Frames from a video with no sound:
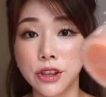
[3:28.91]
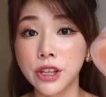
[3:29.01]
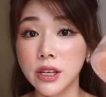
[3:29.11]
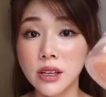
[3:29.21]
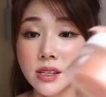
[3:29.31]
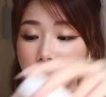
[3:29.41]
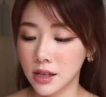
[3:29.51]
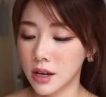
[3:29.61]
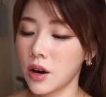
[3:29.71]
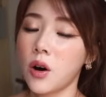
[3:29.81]
this
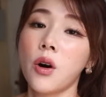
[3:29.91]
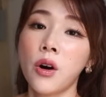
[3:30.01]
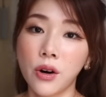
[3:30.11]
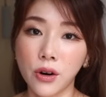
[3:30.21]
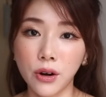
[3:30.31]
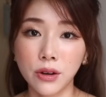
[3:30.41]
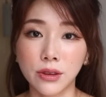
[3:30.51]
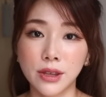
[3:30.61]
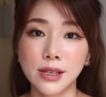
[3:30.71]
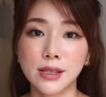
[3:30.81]
or
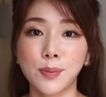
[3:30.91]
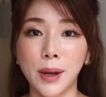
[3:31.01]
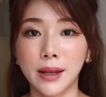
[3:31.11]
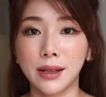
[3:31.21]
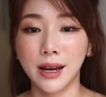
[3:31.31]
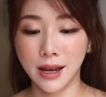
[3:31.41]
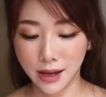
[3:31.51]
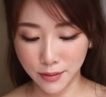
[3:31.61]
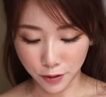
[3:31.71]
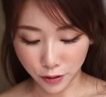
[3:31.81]
this pad that I
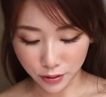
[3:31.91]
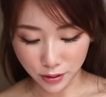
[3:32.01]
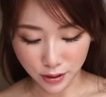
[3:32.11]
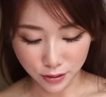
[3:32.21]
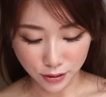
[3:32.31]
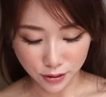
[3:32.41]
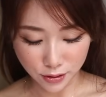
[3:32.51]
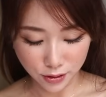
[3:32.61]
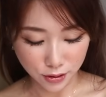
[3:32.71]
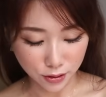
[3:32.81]
am going to
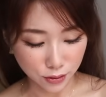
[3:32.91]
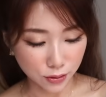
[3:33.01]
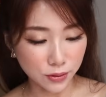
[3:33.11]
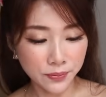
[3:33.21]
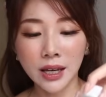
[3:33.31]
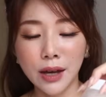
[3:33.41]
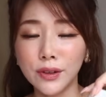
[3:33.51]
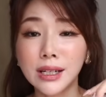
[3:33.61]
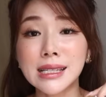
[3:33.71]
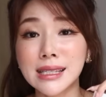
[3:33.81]
introduce to you. Have
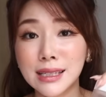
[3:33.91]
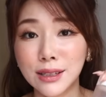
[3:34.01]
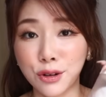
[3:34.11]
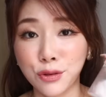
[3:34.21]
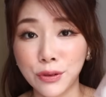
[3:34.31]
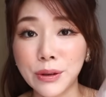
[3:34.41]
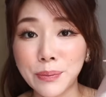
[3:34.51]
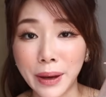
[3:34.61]
you guys seen a cream